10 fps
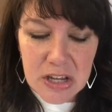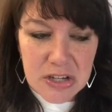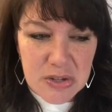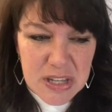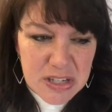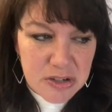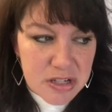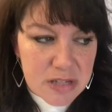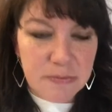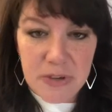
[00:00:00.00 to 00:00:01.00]
So these are just
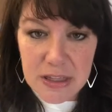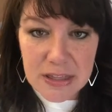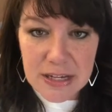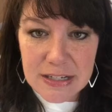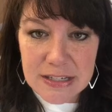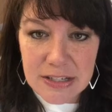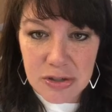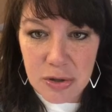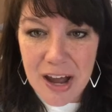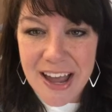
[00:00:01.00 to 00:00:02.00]
some fun things to
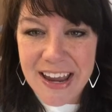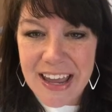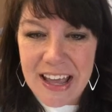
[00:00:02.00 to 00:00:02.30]
try.